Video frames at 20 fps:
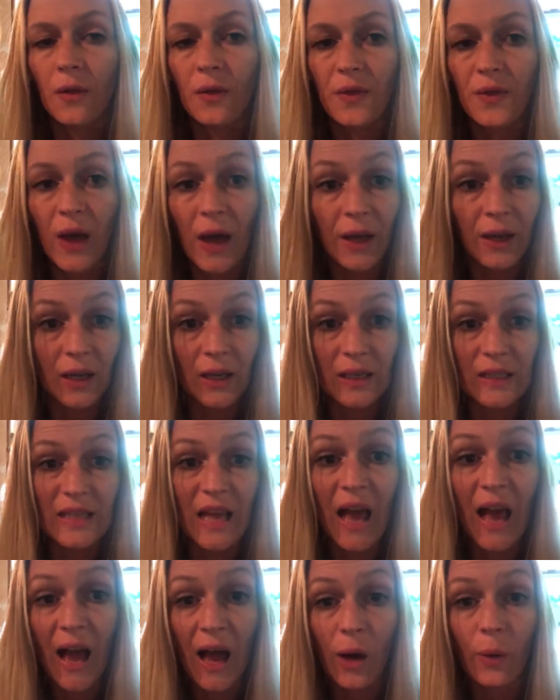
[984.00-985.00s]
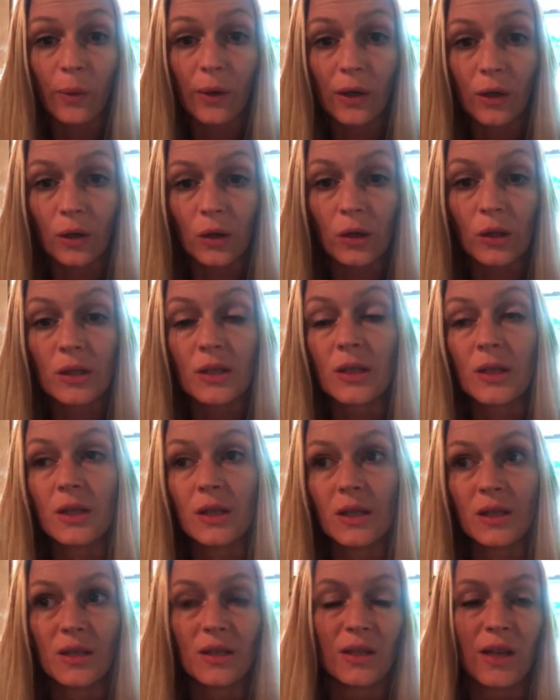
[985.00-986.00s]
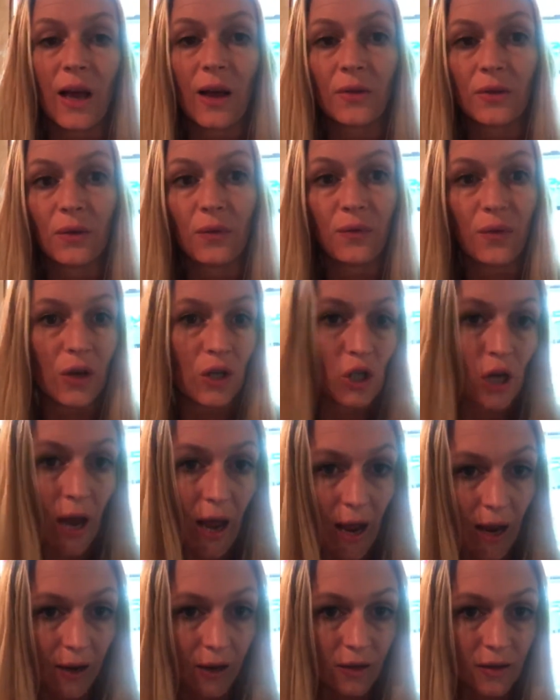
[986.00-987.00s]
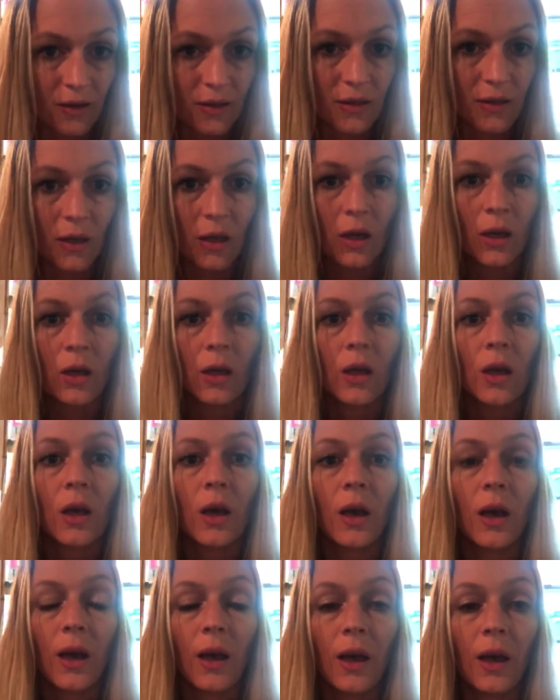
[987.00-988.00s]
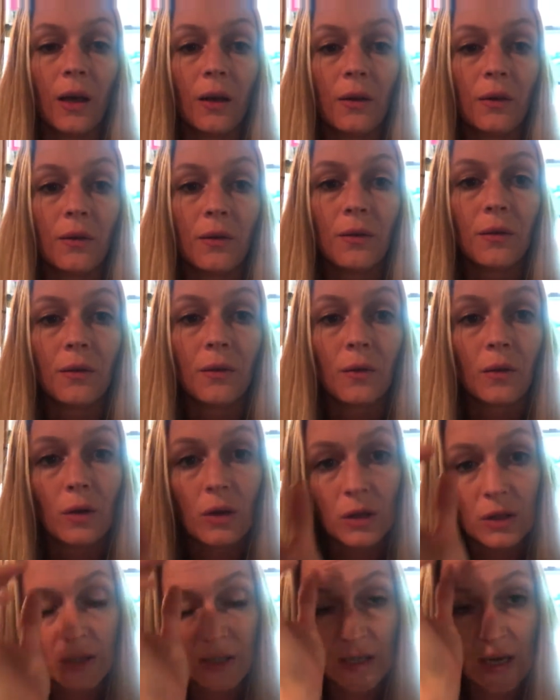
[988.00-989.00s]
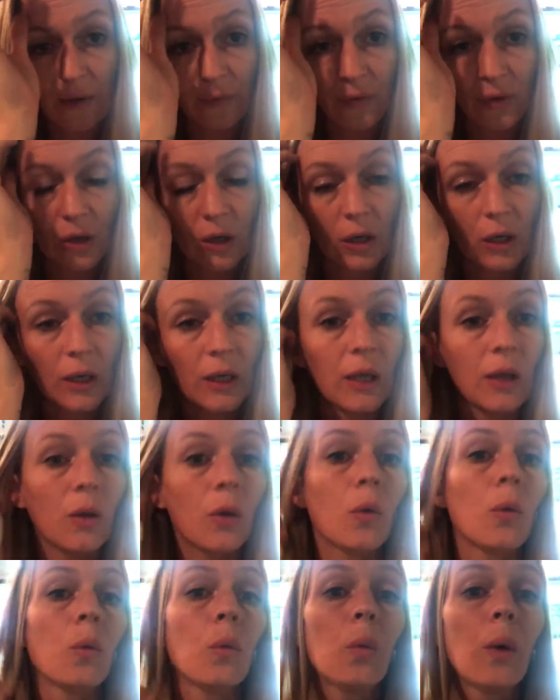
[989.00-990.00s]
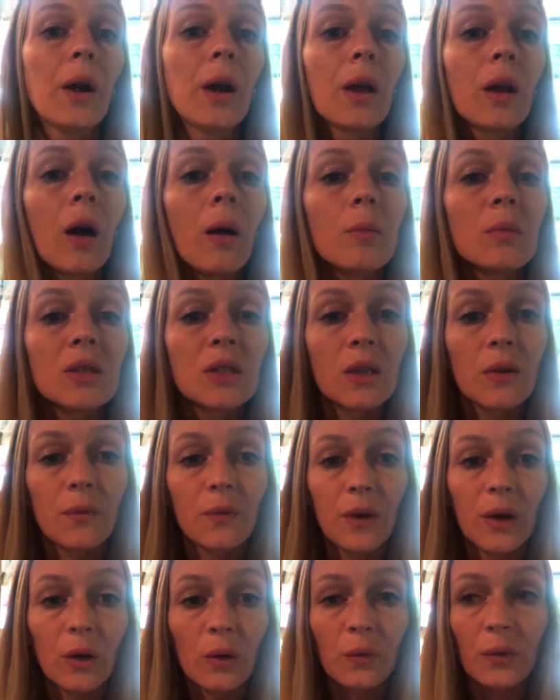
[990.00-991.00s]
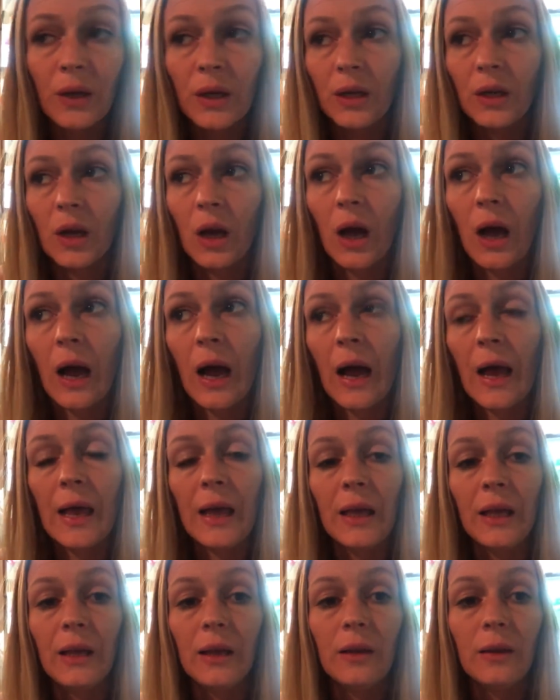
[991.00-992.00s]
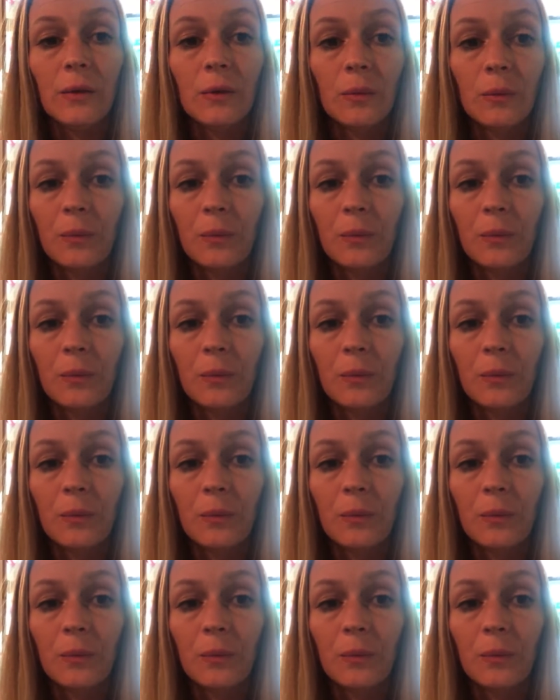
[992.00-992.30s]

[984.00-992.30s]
that is how it looks, this is how the fish acts. And definitely when it comes to velvet, I